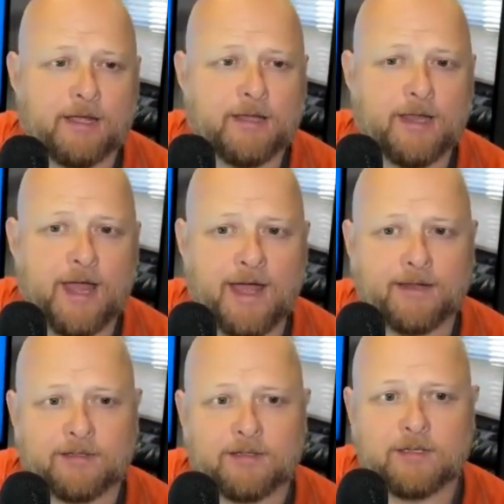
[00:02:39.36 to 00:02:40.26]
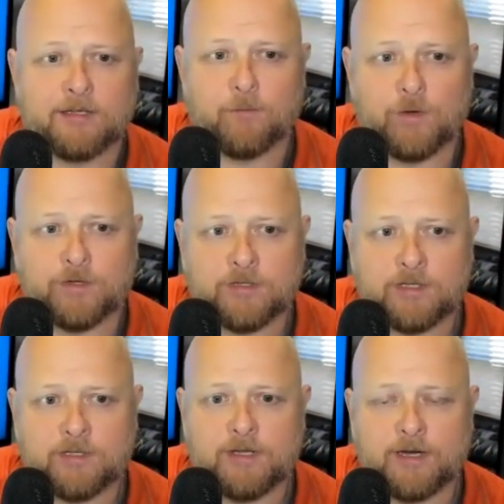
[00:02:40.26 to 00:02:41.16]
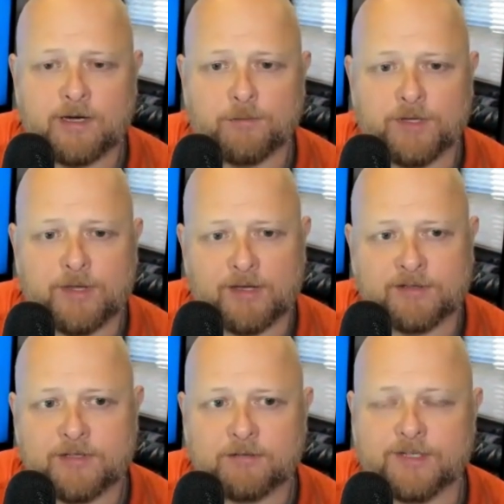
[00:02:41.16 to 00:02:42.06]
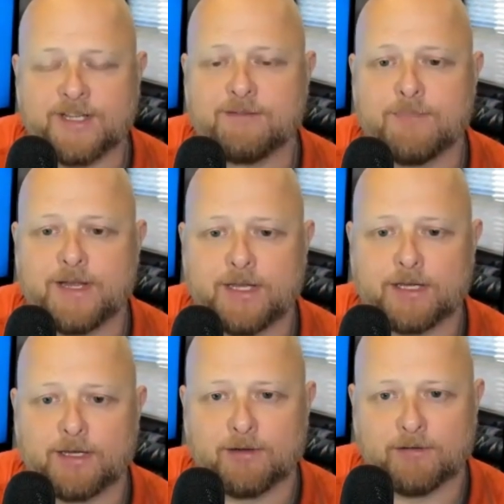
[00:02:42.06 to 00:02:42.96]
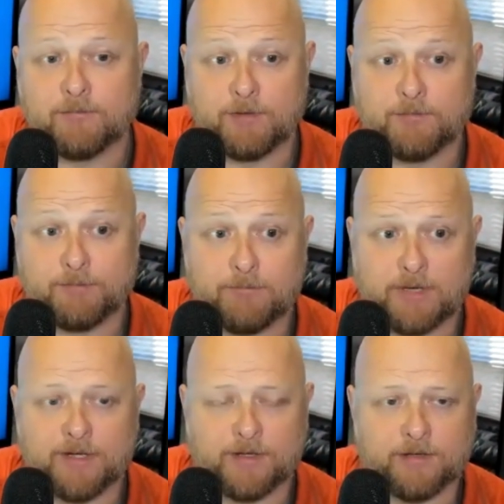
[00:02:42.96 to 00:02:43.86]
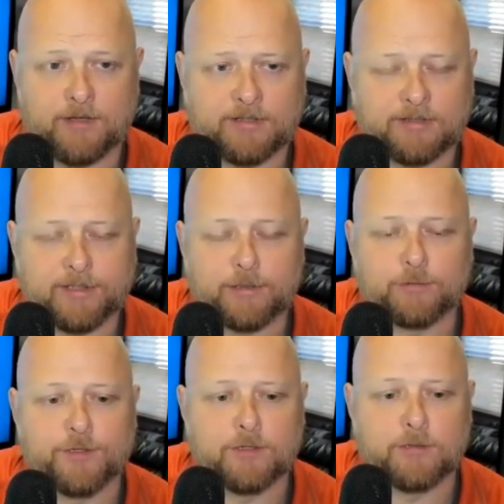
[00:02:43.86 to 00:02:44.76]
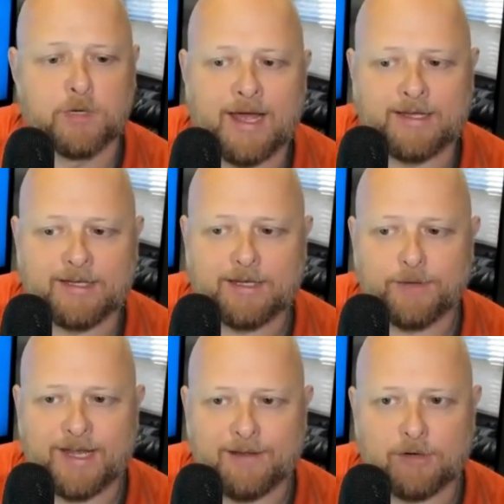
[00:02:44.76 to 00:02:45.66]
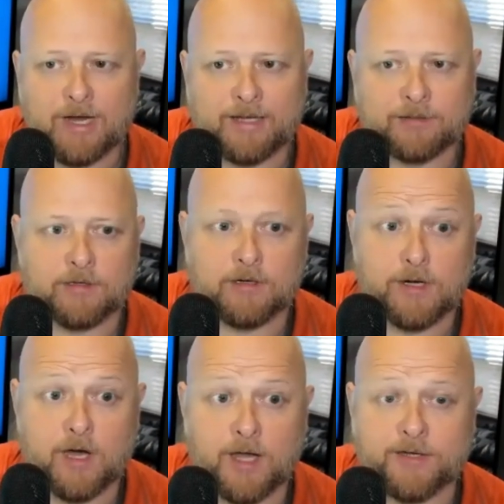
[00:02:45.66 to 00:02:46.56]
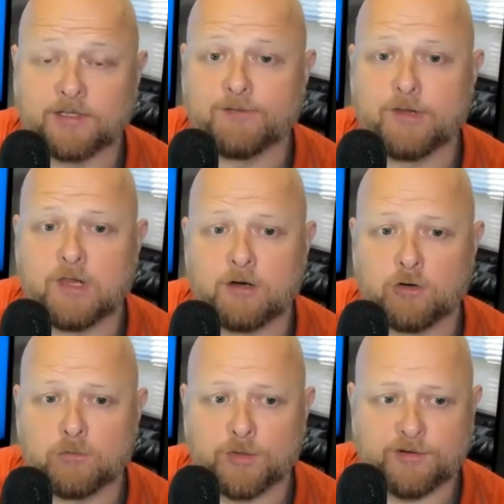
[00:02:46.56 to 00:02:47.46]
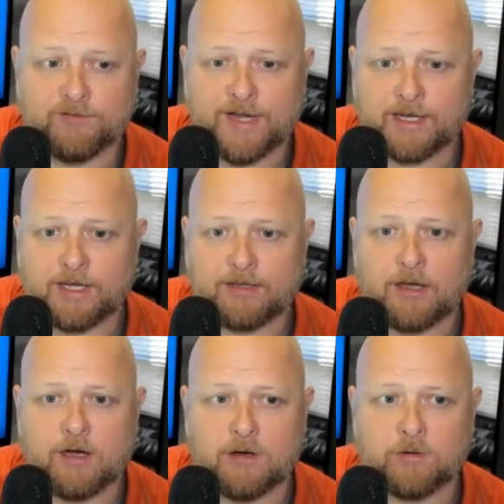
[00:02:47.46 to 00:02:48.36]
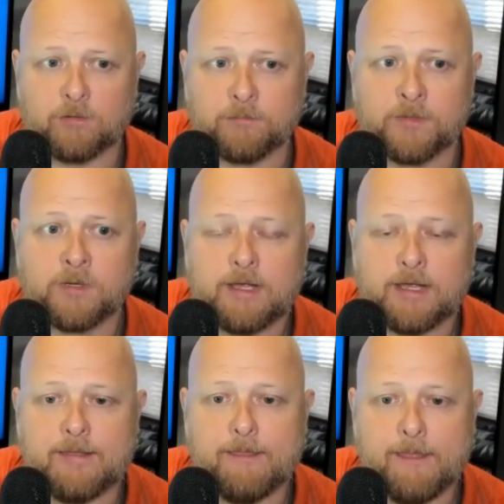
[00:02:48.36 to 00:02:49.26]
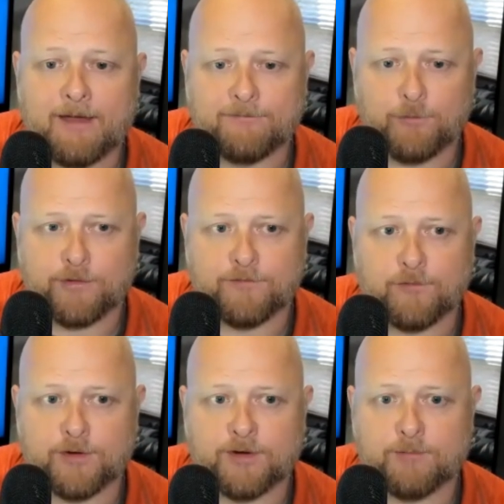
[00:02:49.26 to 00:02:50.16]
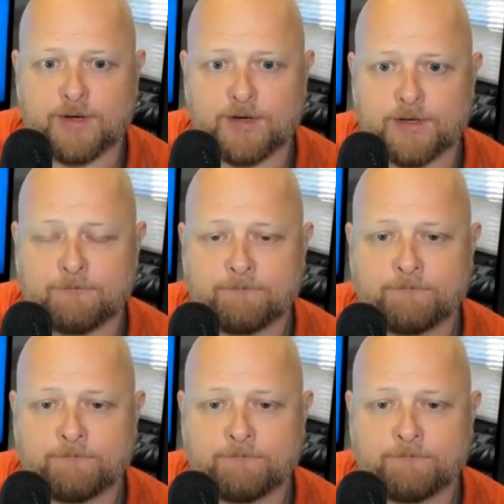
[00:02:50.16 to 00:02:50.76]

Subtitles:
and ask, was she there with hostility, meaning as a legal term, has anyone ever asked her not to live in the home or to vacate the home in that 44 year period?